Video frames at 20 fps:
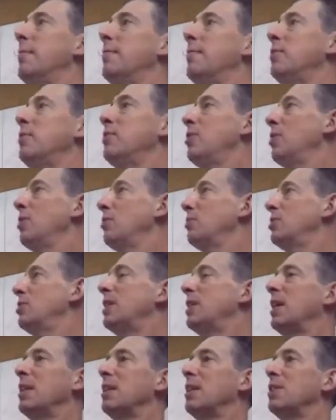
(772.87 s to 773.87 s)
You don't
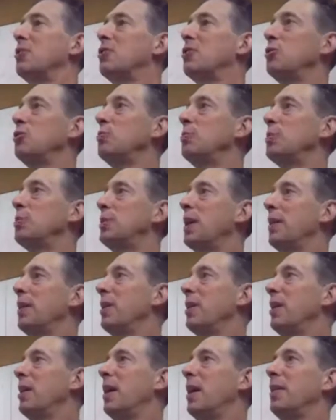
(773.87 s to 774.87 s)
sit on the stoops
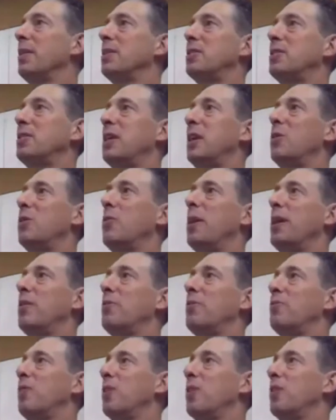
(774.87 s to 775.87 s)
on the
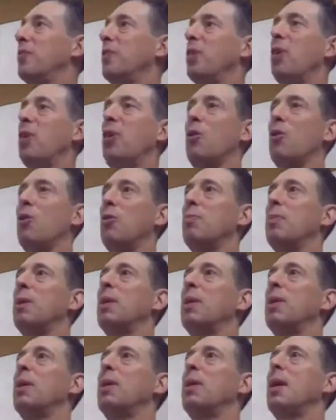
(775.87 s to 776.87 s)
stairway in front of your
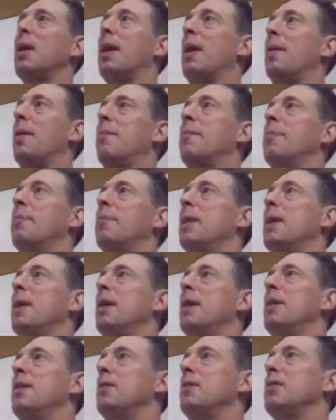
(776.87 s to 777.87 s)
home.
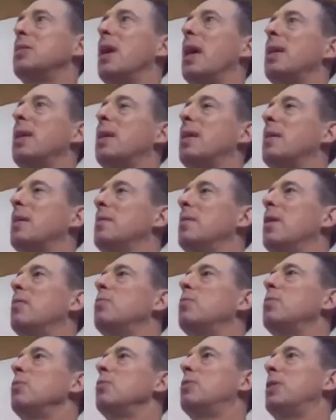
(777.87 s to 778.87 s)
There's not
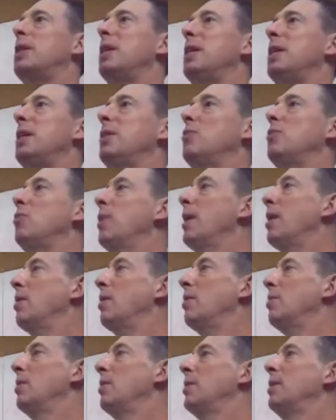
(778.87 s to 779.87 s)
a routine
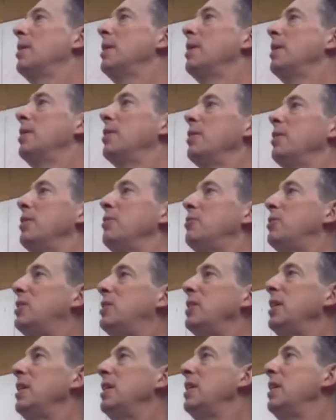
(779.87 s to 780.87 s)
where, you know, you
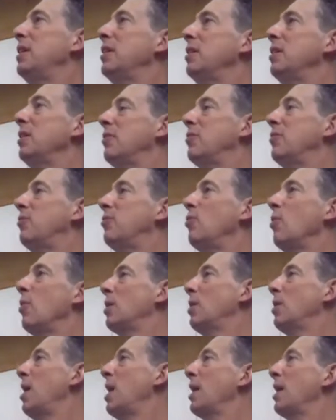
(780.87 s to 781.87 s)
see Neil at
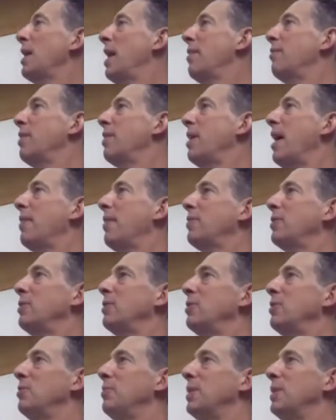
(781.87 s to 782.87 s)
4 o'clock every
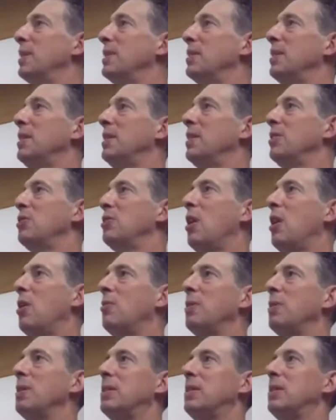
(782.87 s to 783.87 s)
afternoon because Neil's
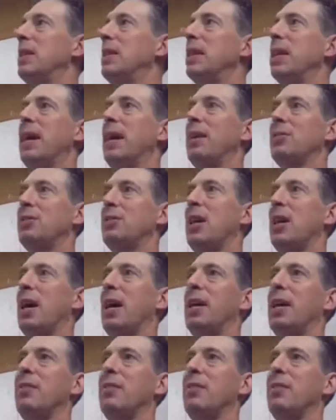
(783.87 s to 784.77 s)
always sitting outside